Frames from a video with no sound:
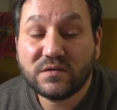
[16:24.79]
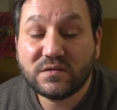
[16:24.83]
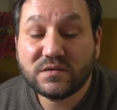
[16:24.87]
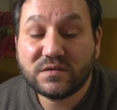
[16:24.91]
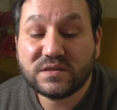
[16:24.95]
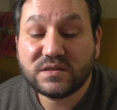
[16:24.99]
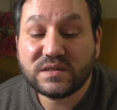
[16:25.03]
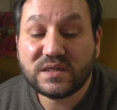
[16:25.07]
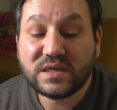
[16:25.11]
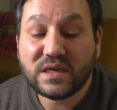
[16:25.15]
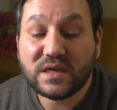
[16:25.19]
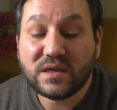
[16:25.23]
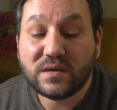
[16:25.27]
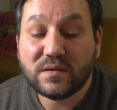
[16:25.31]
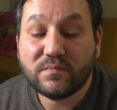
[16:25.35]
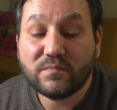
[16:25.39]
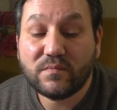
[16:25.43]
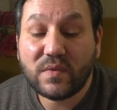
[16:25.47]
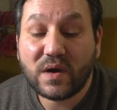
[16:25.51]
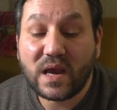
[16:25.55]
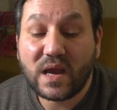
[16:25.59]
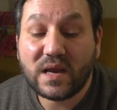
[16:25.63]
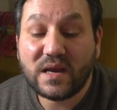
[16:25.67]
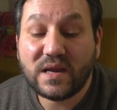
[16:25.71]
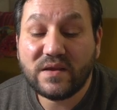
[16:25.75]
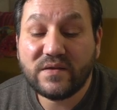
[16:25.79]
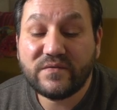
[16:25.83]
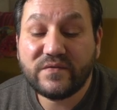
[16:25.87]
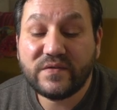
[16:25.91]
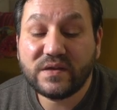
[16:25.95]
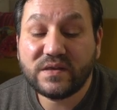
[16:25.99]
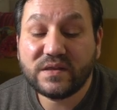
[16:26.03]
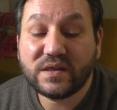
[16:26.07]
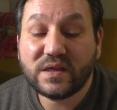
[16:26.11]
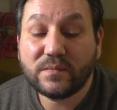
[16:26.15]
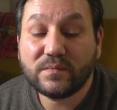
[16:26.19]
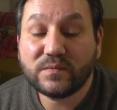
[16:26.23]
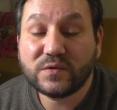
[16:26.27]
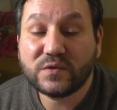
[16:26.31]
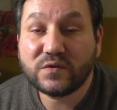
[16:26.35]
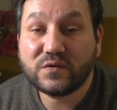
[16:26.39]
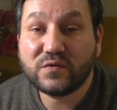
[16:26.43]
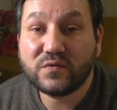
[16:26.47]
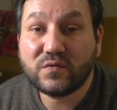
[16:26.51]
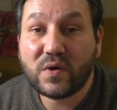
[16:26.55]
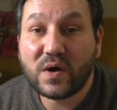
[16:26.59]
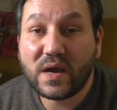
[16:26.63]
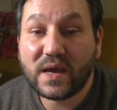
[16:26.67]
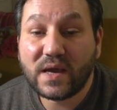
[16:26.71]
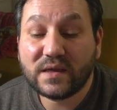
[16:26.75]
C. By leaving them to
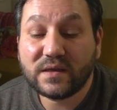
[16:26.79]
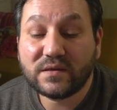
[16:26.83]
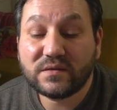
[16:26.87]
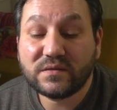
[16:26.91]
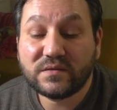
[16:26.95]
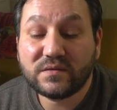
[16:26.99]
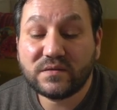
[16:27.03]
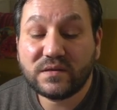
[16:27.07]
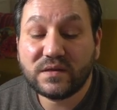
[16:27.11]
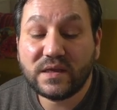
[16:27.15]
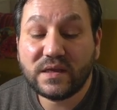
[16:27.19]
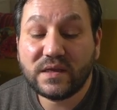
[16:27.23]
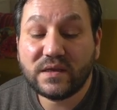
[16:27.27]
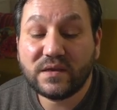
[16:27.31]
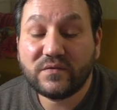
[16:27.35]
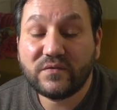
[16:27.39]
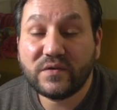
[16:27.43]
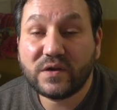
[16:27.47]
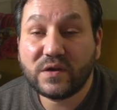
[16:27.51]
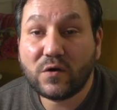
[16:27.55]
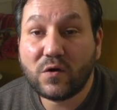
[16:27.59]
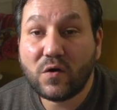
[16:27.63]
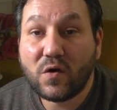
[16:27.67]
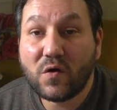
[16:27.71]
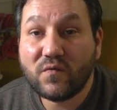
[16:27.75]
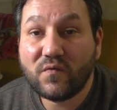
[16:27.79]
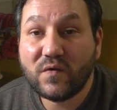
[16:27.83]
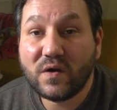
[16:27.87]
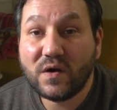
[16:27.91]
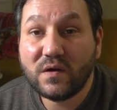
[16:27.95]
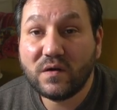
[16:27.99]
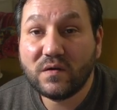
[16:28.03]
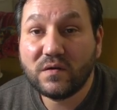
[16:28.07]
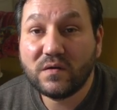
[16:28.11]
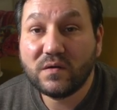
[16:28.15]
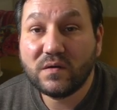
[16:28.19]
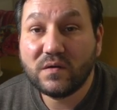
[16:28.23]
quietly recover.